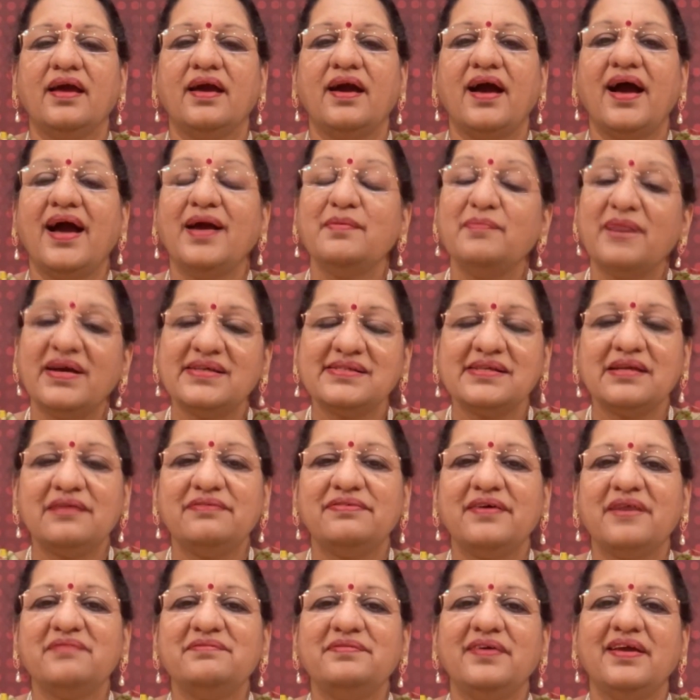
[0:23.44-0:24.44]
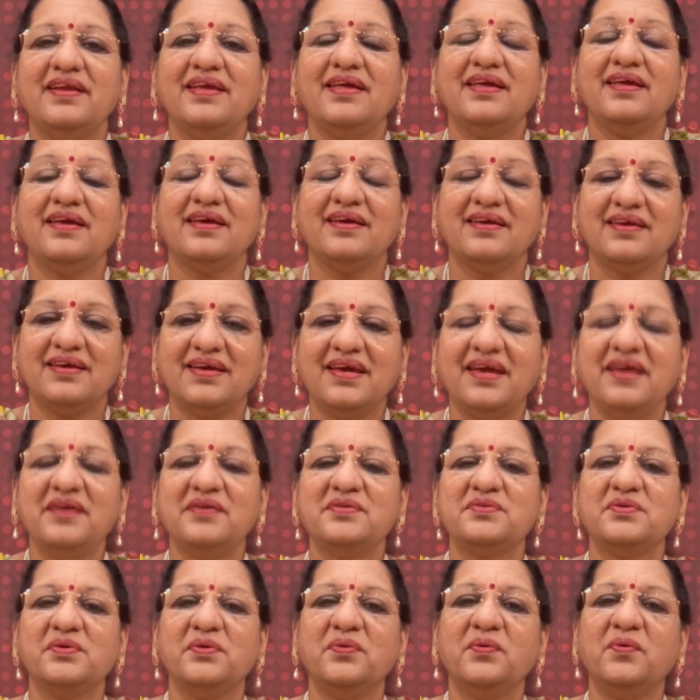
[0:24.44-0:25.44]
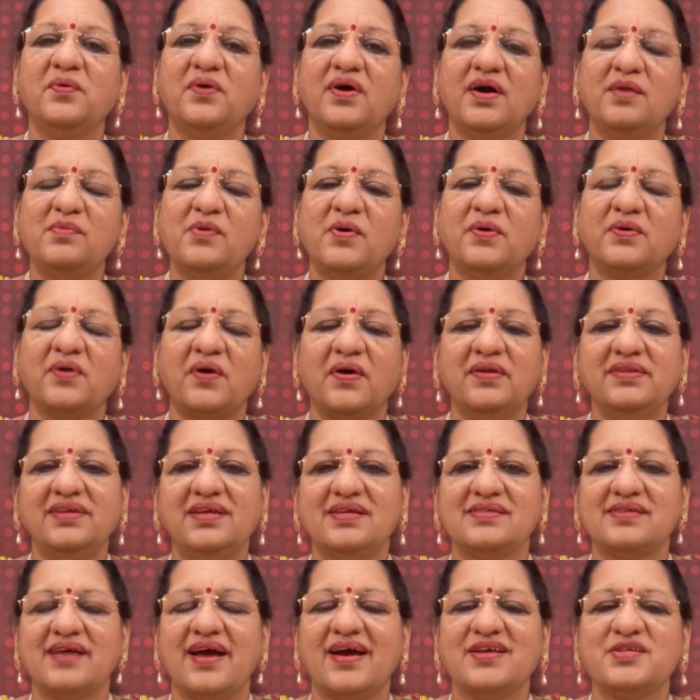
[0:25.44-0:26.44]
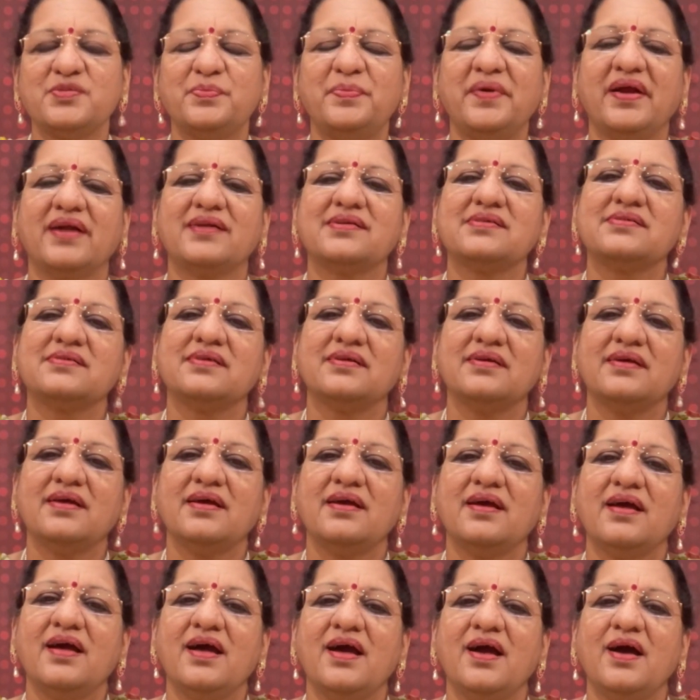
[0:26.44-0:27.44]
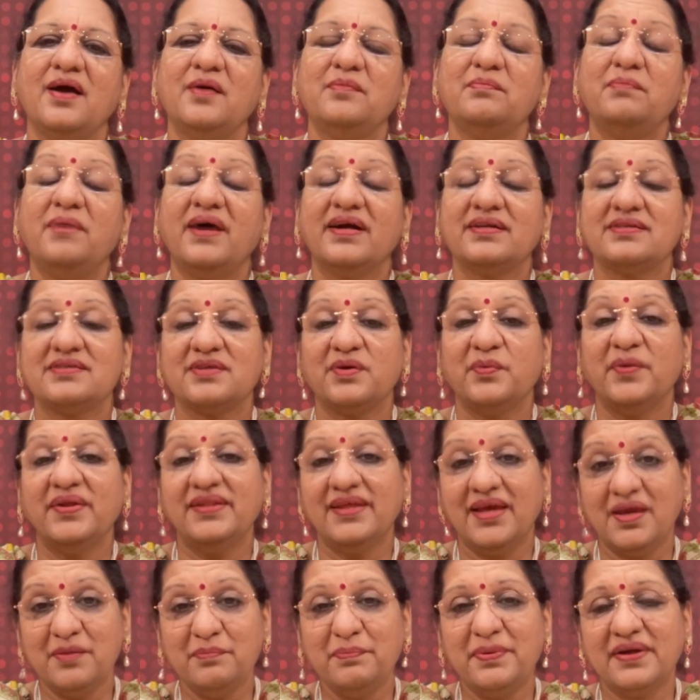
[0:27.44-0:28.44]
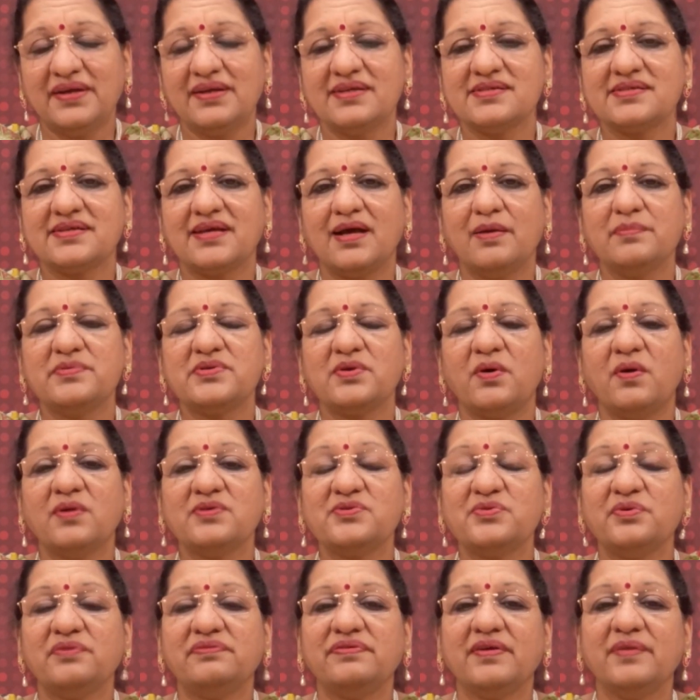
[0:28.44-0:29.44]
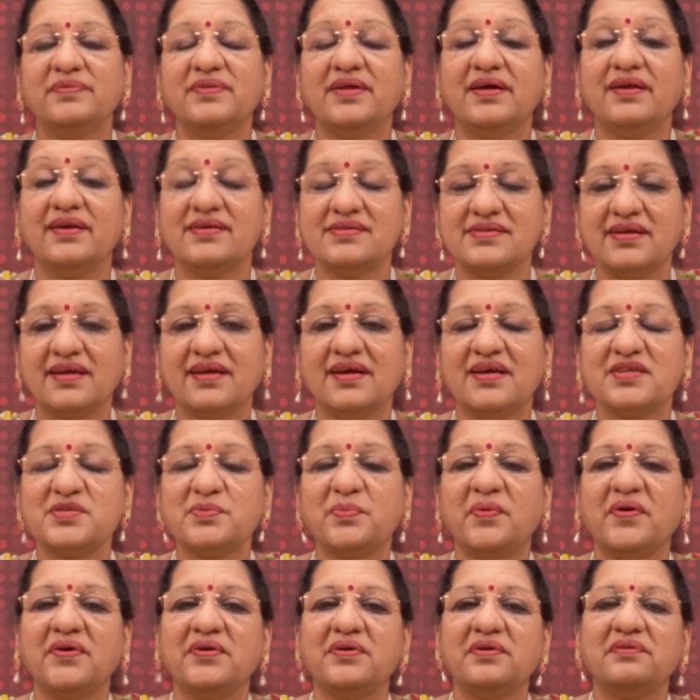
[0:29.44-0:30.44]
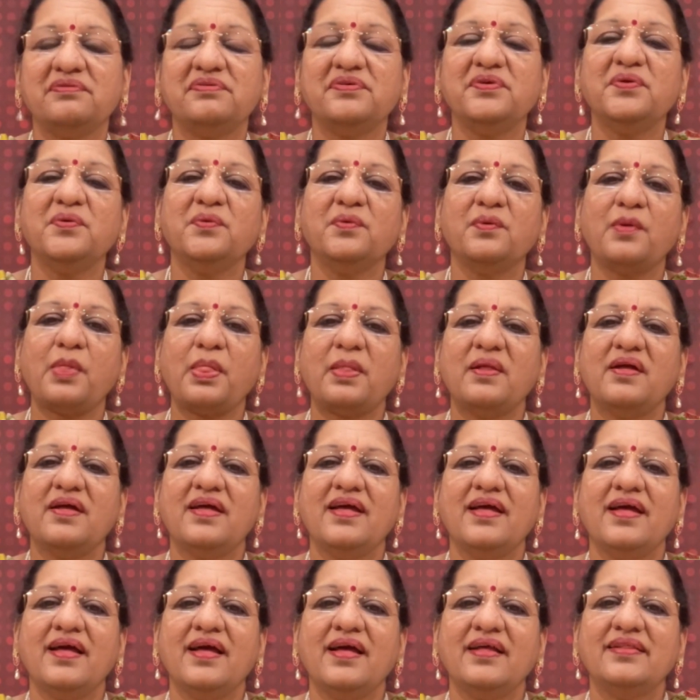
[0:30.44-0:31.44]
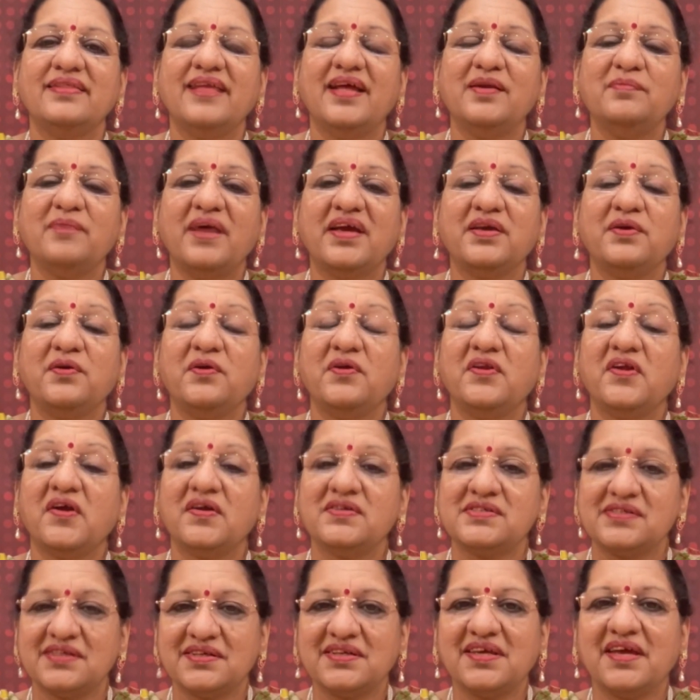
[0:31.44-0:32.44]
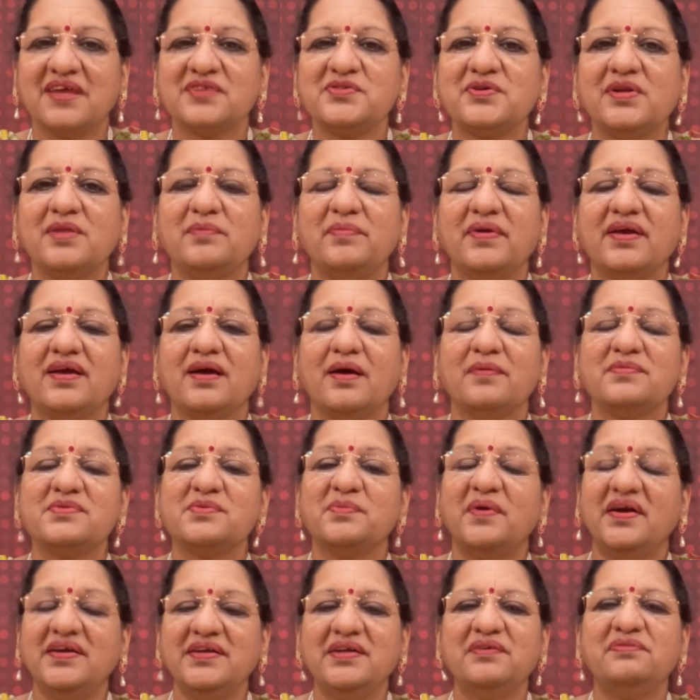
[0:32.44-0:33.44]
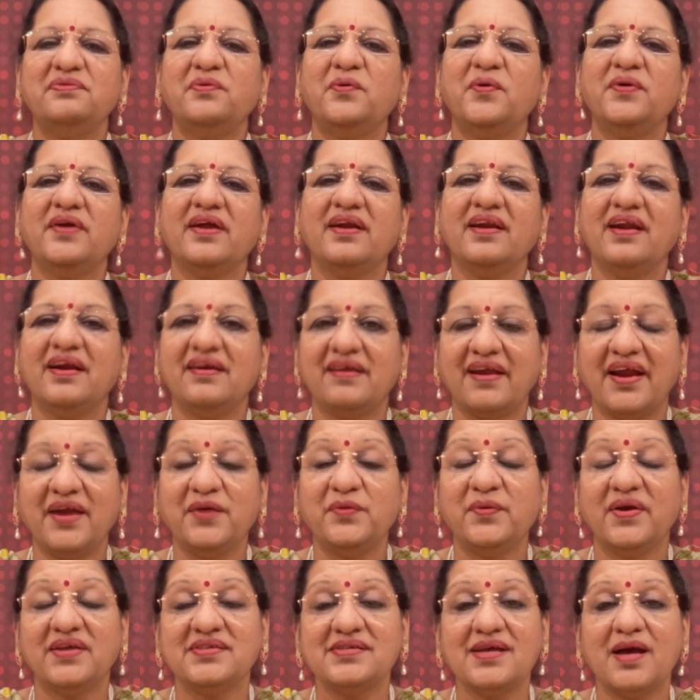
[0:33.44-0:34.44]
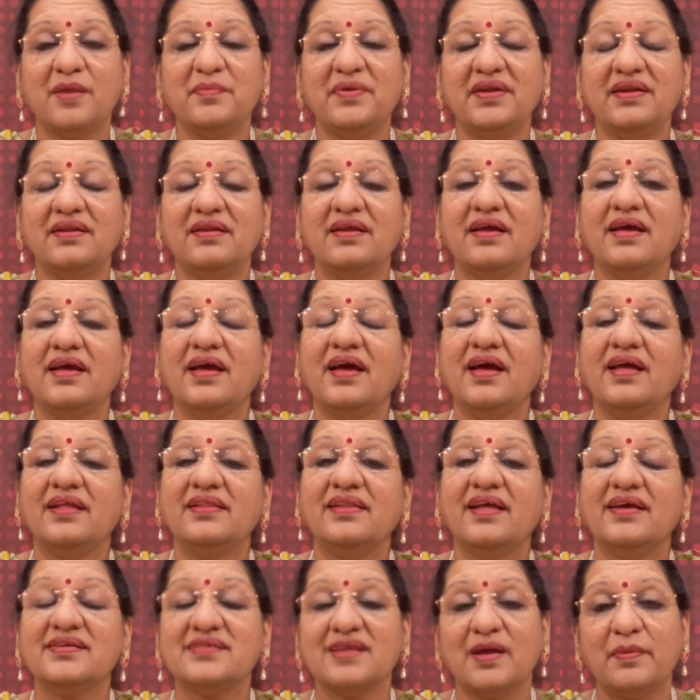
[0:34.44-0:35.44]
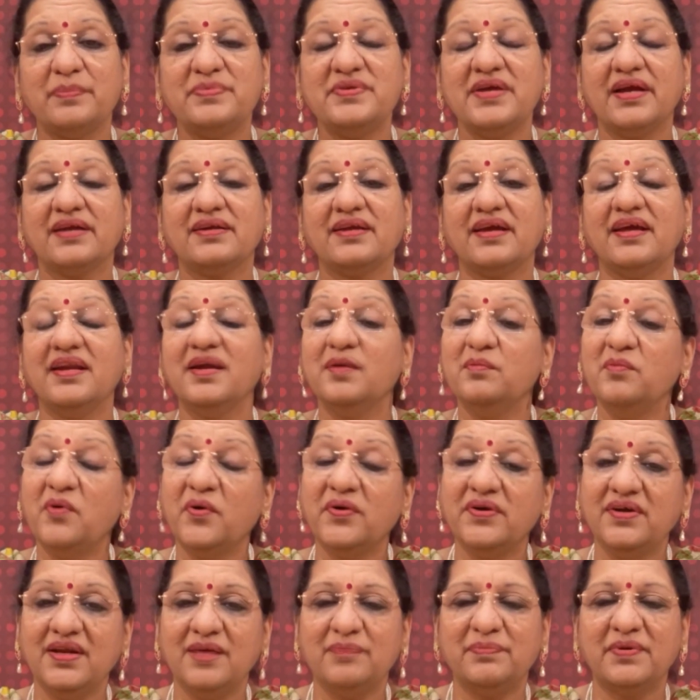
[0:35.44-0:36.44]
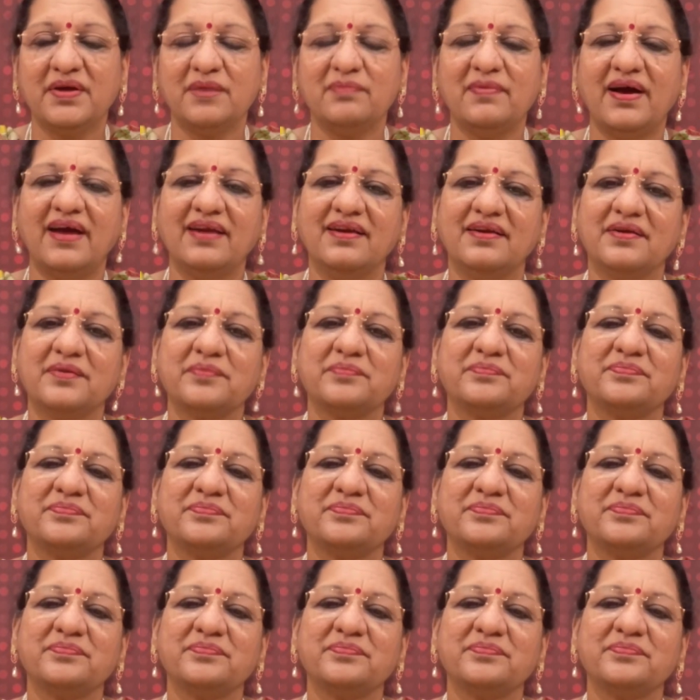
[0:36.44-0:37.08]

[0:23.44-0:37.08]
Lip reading: I myself am very keen to know about all these aspects, but when the impetus comes also from the Rasika's point of view, then my curiosity actually becomes multifold and I try to examine the subject in a more deeper manner.